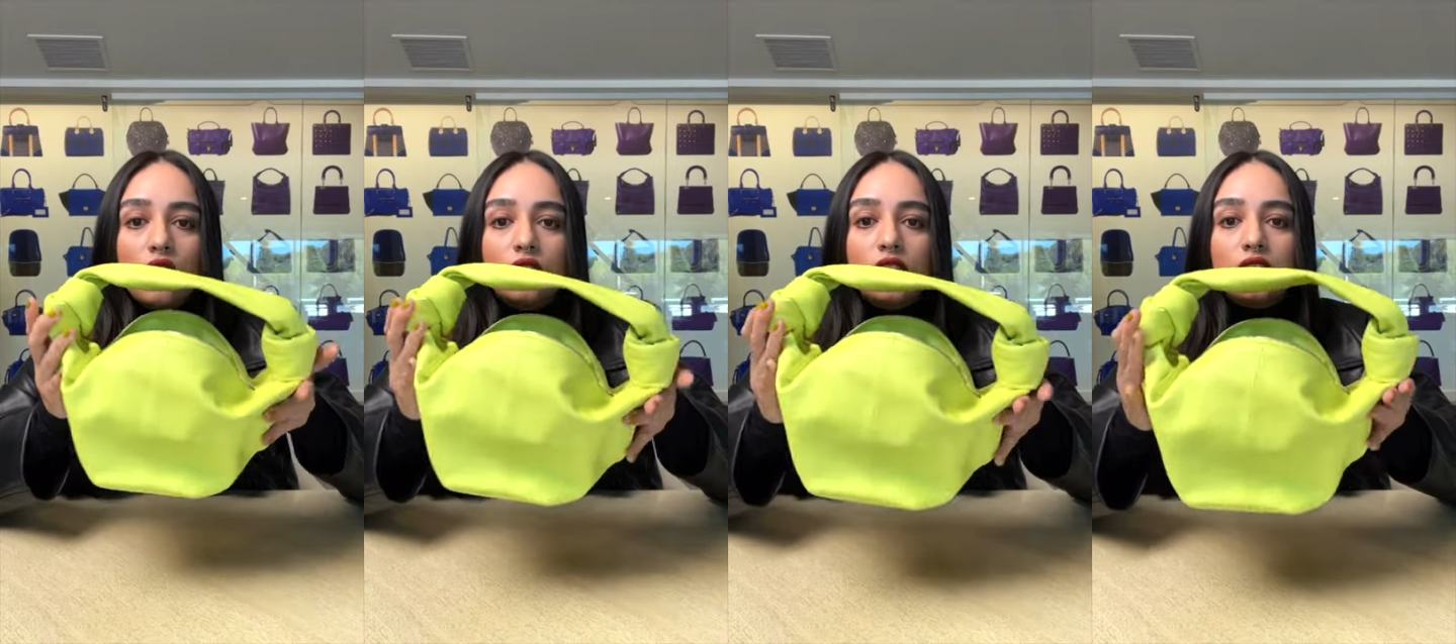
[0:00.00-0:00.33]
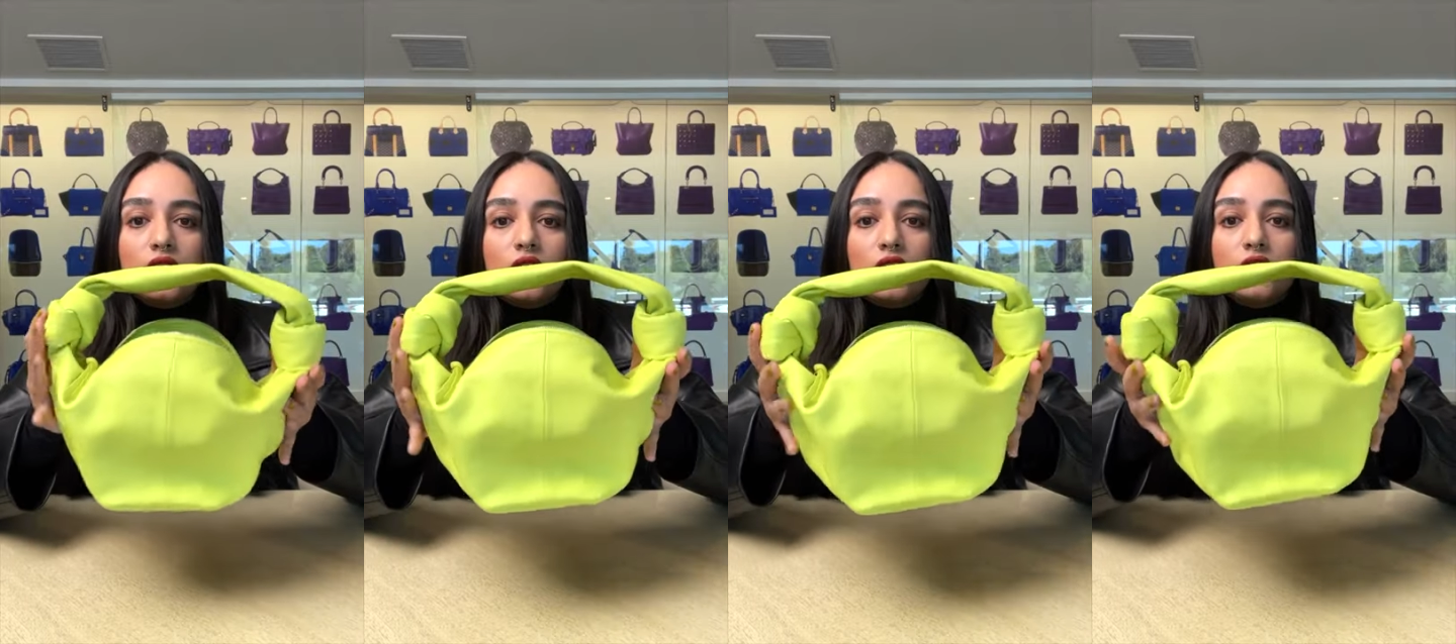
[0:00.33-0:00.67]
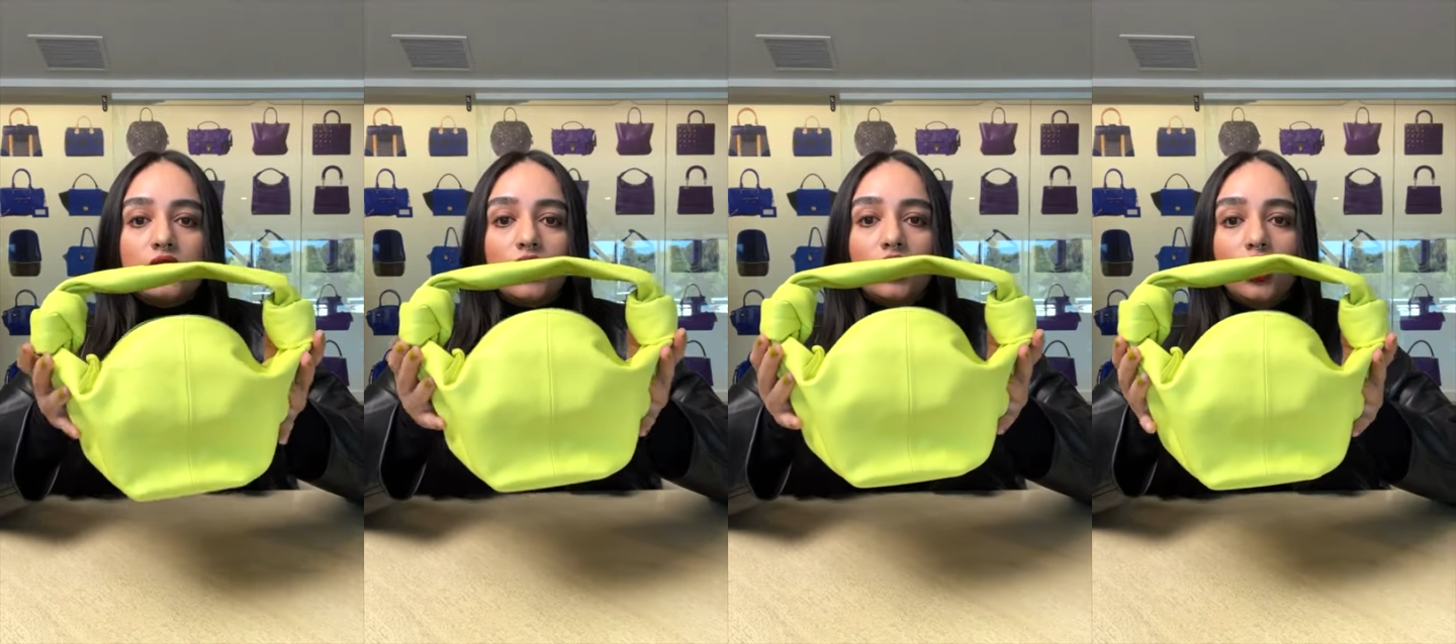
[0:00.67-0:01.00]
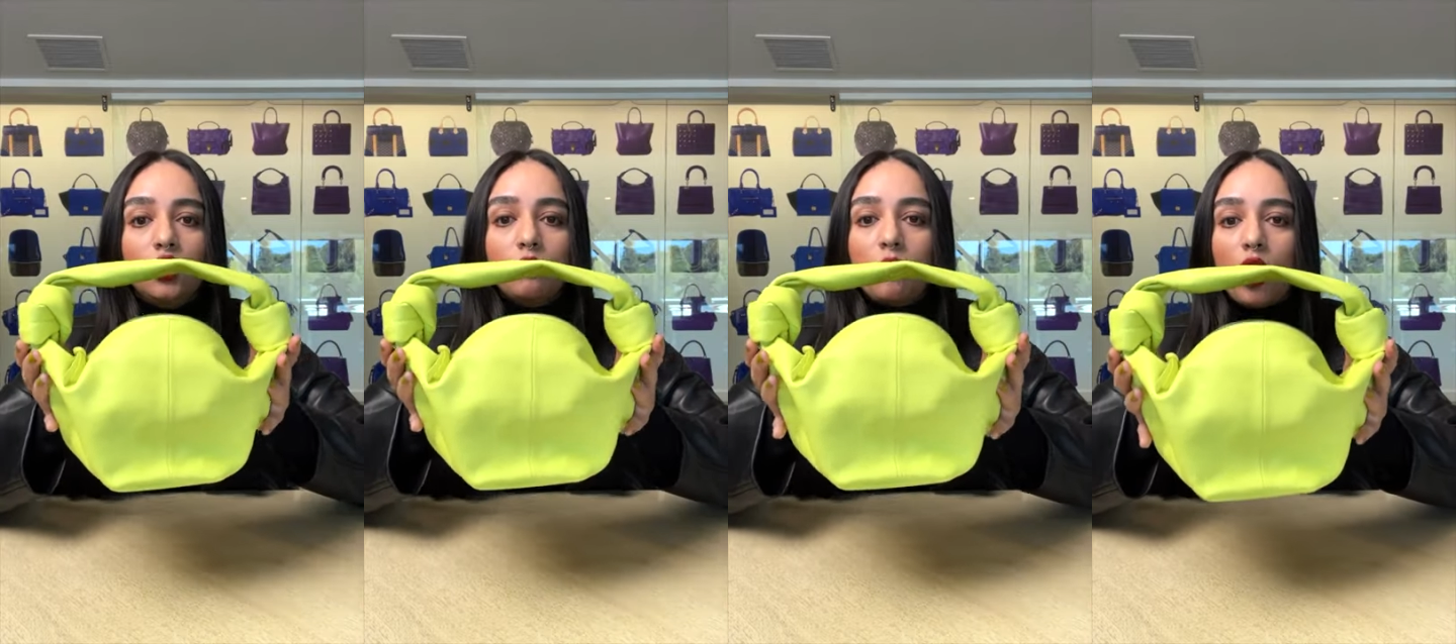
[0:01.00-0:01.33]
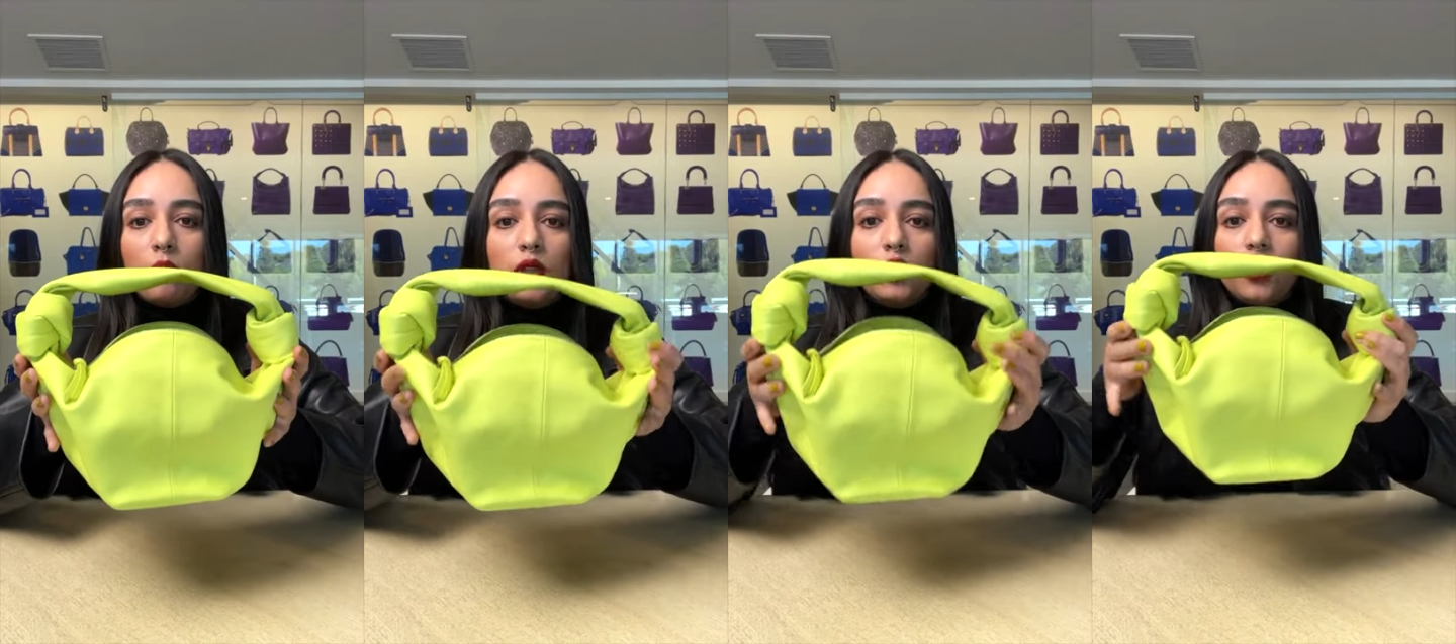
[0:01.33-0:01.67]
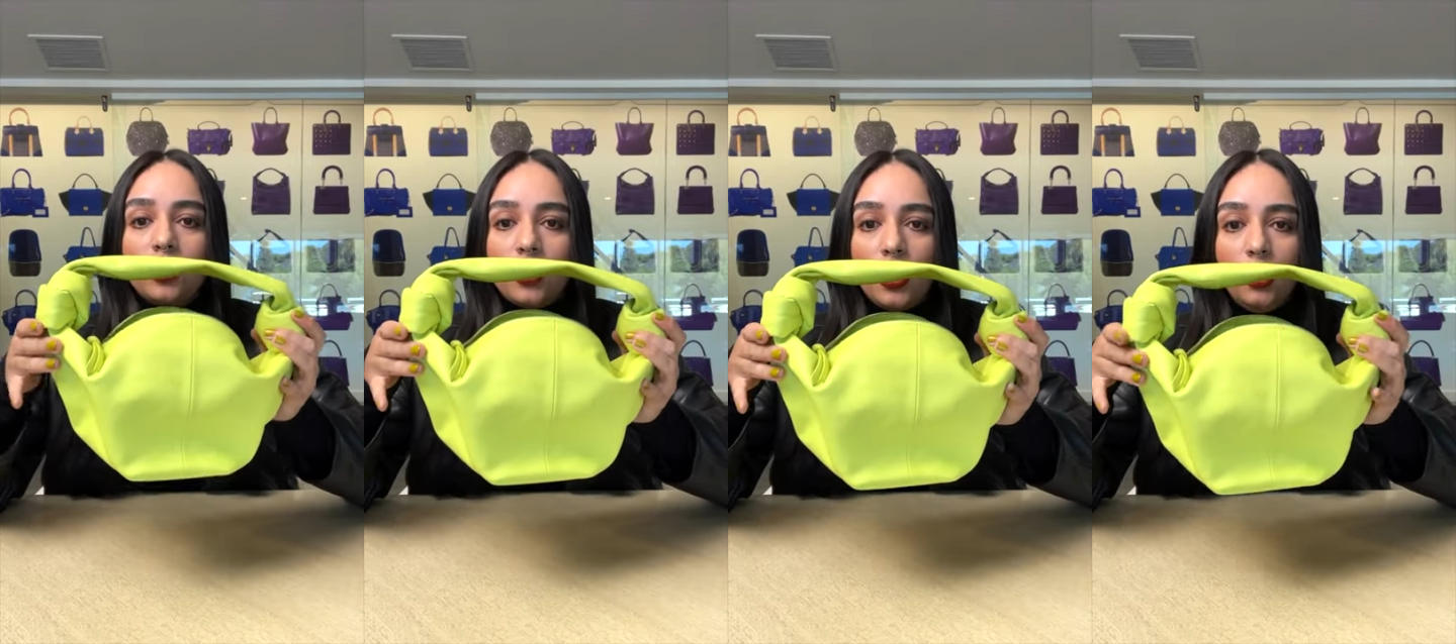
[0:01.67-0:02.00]
This is a cute popular
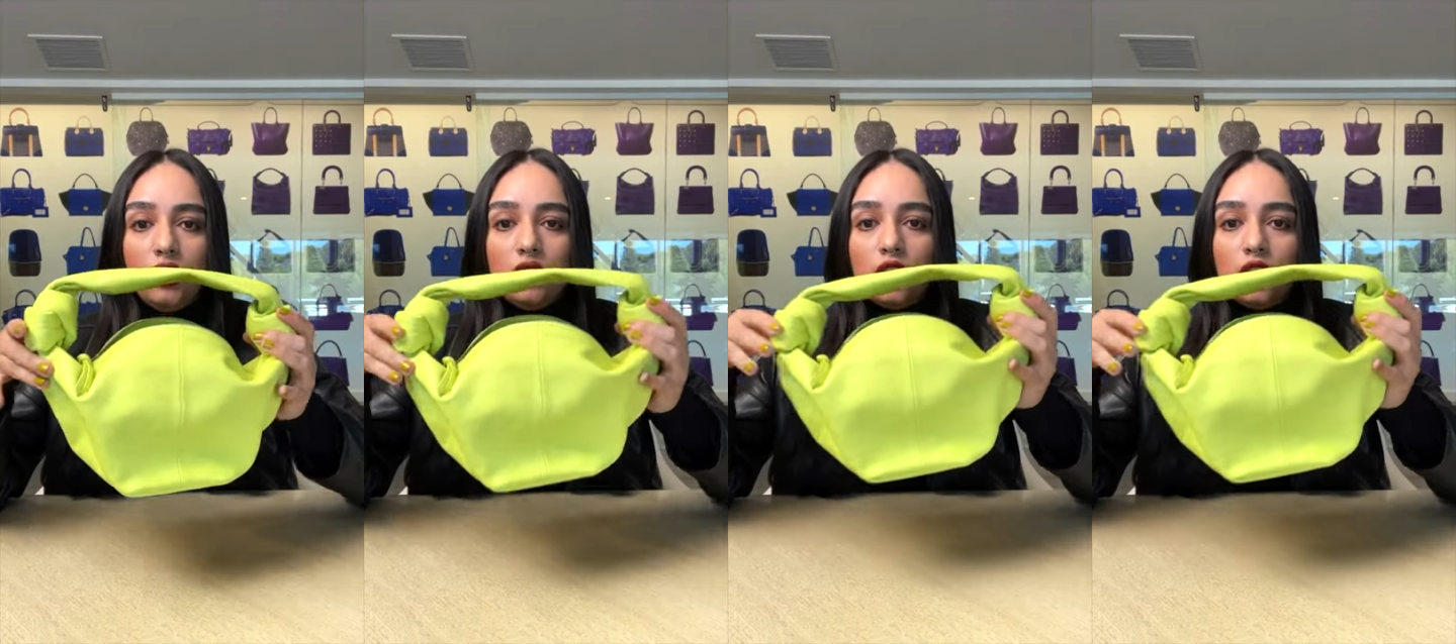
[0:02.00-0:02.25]
shade,